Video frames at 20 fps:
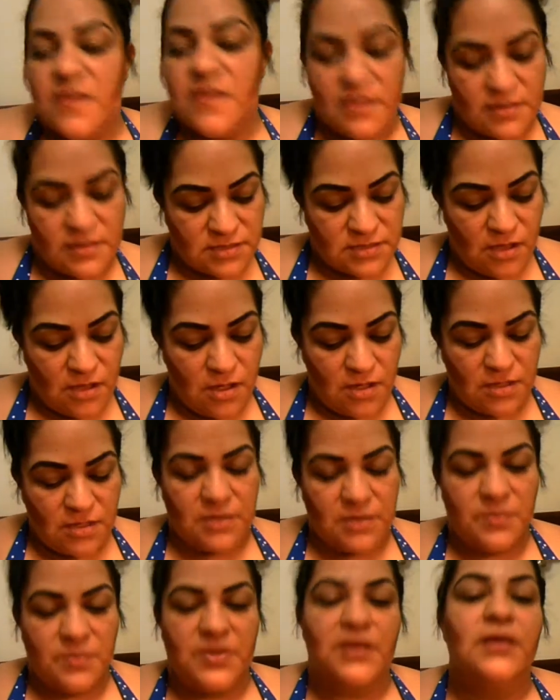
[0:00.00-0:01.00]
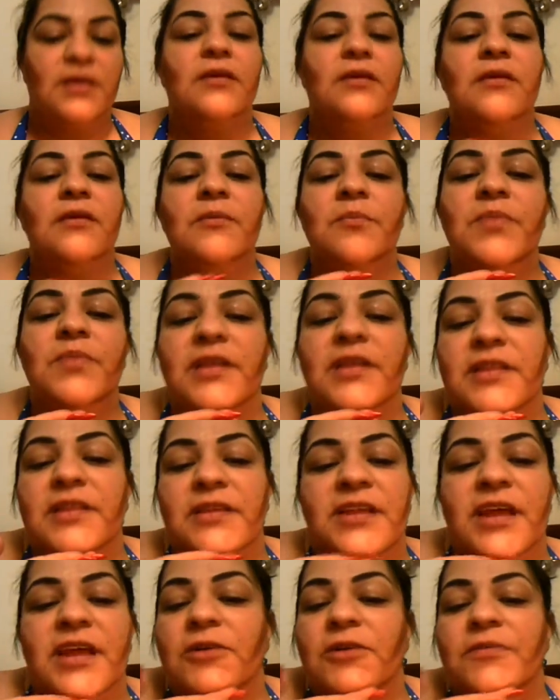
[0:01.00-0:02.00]
It's all gonna be blended
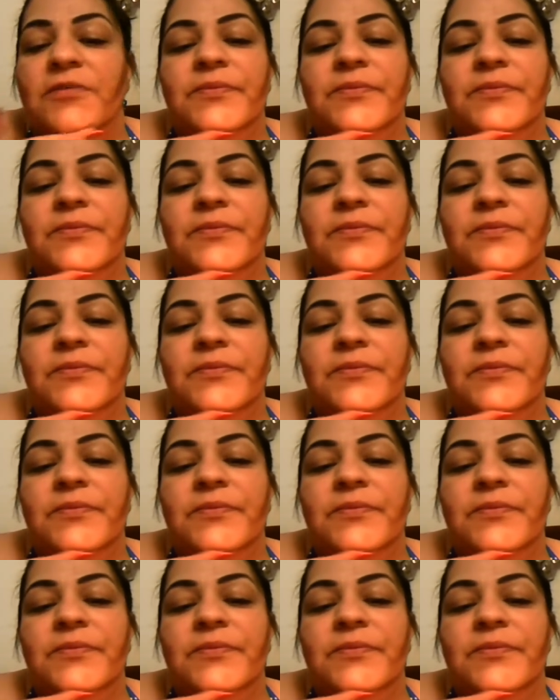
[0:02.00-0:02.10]
out.